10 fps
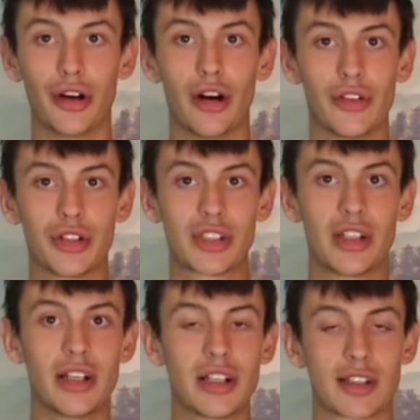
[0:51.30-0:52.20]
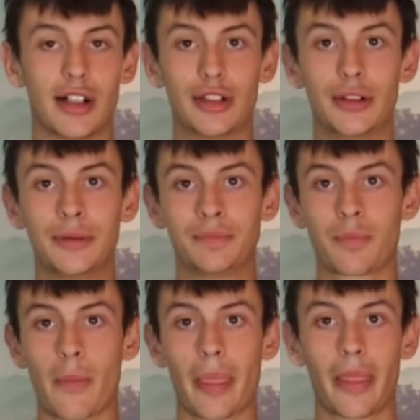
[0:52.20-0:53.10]
nervous. So,
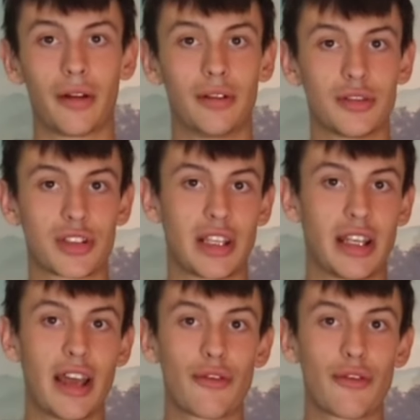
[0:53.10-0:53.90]
seeing